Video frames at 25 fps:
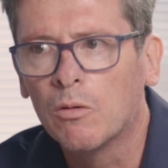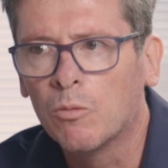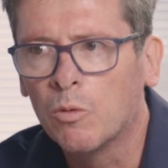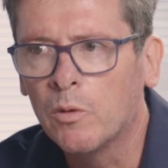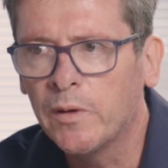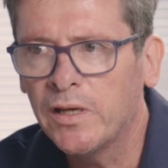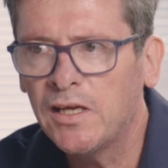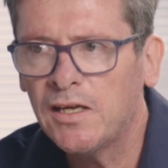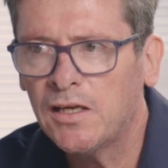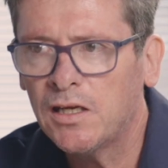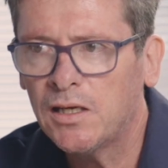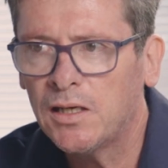
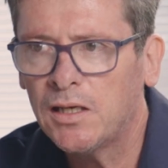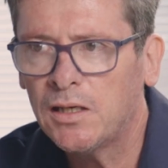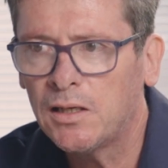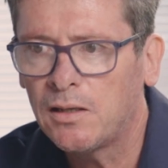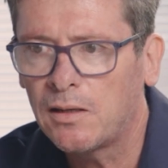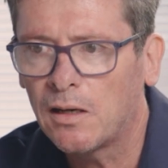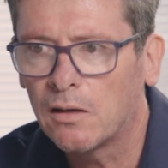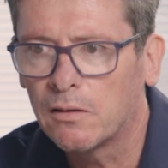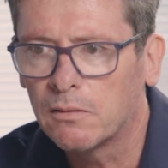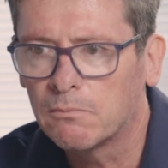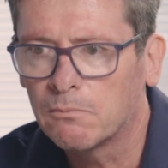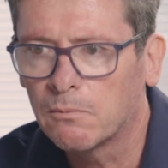we,
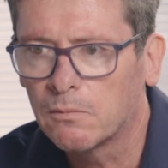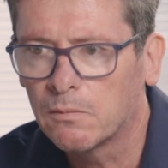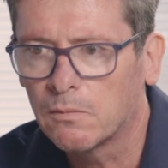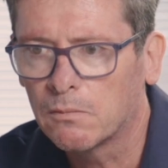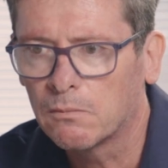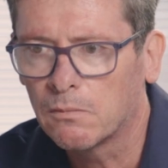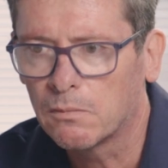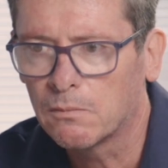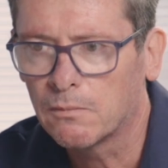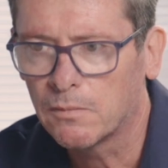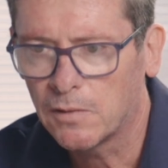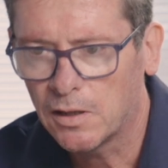
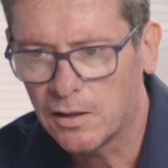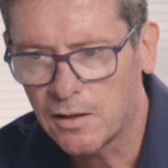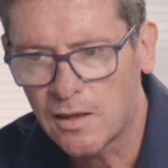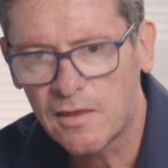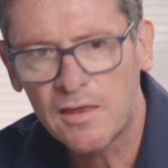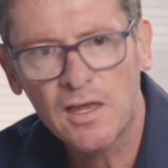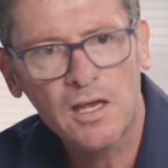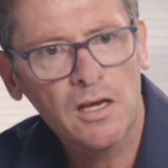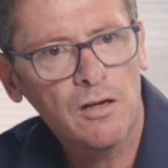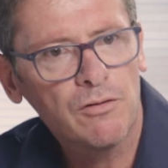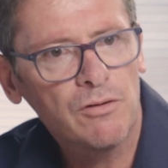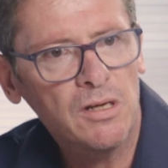in
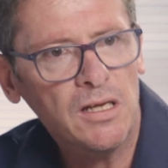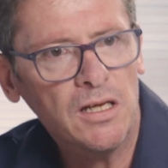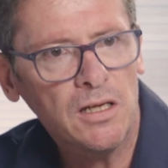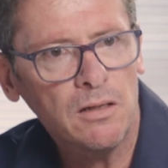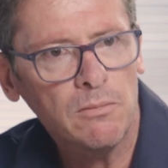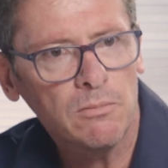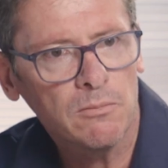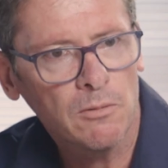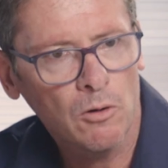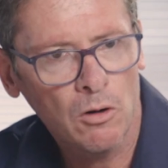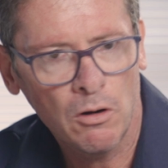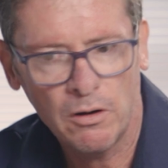theory,
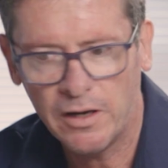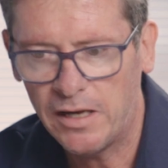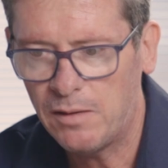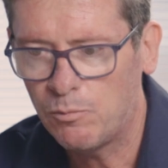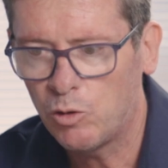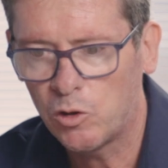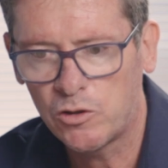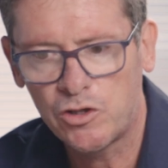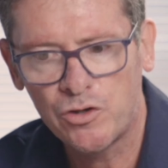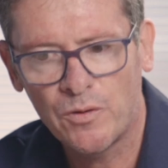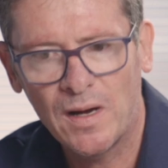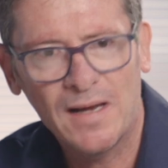are
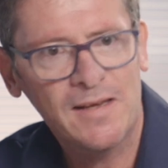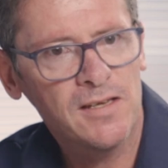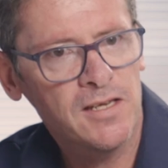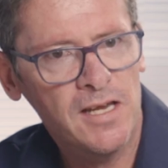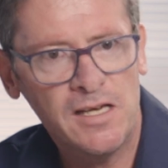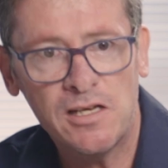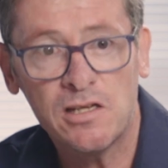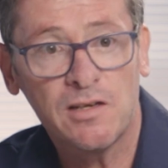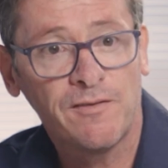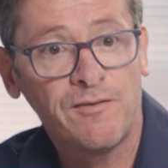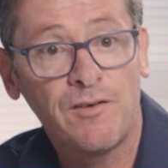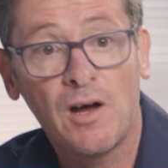able to
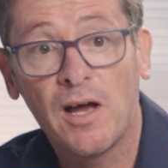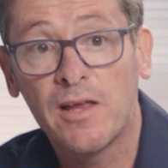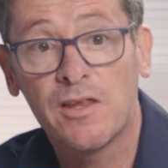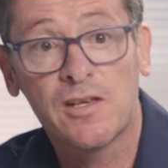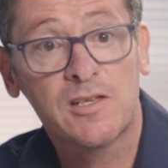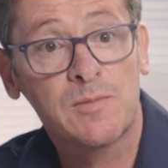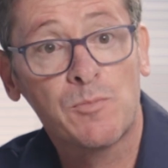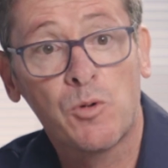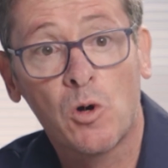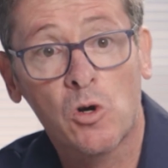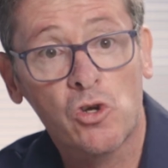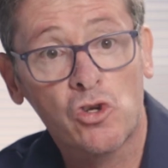identify
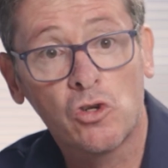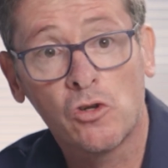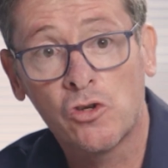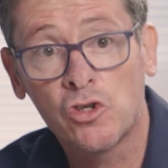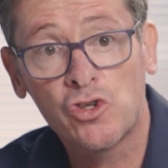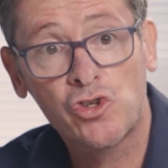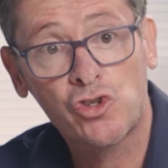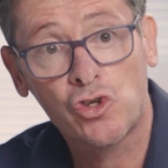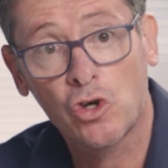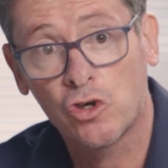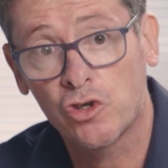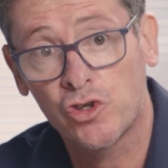this partial
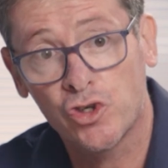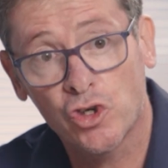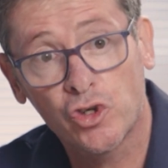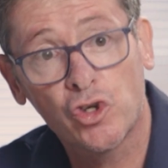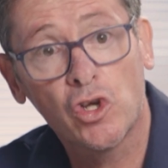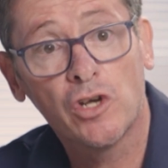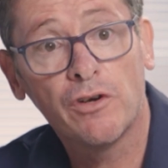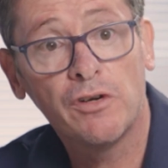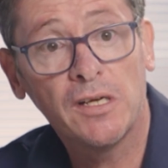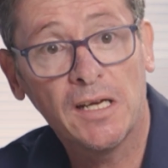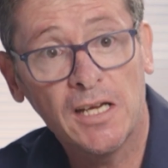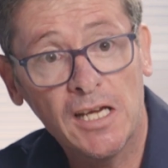discharge
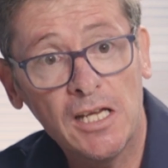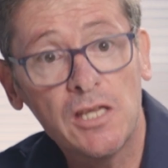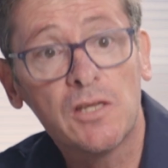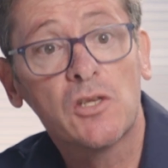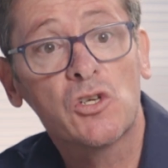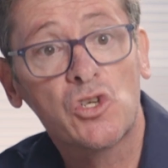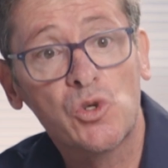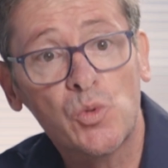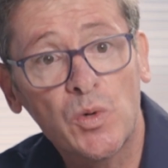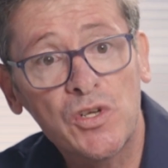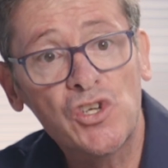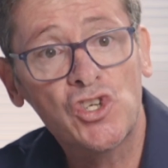occurring in the
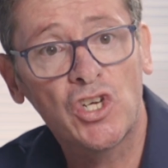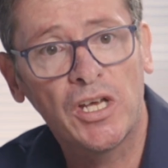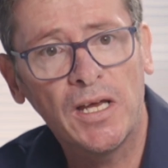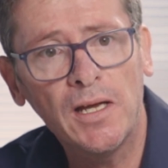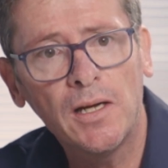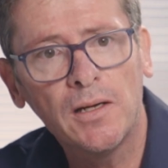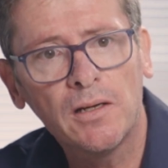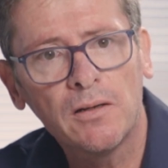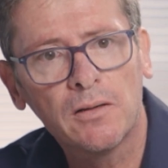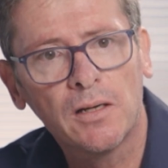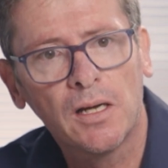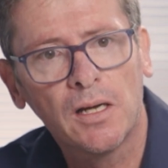switchgear,